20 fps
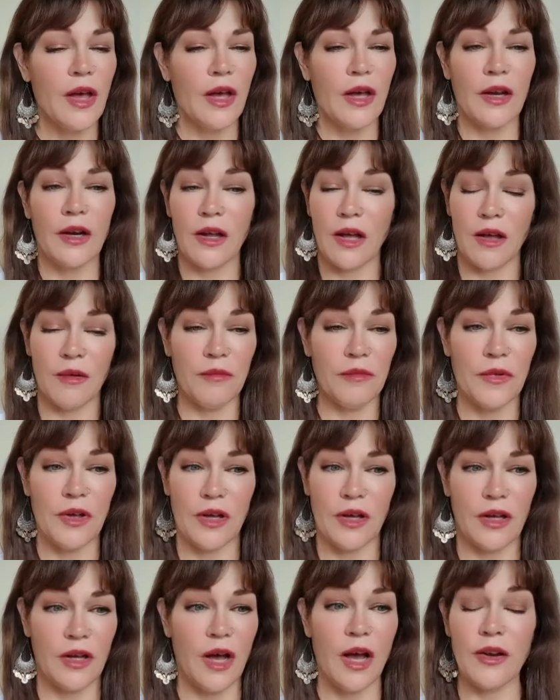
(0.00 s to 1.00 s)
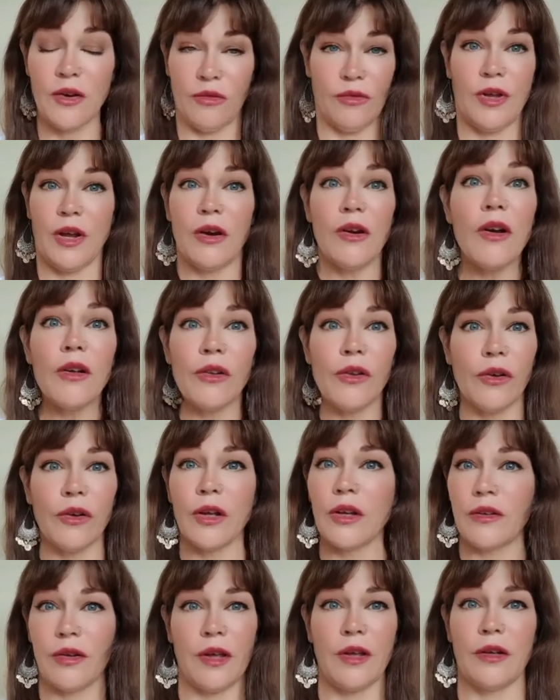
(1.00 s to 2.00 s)
and I'm I don't care how long
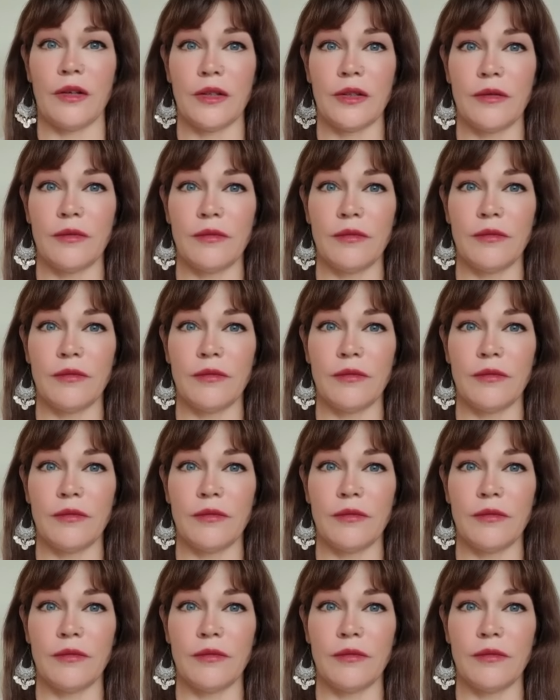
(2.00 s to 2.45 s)
it takes.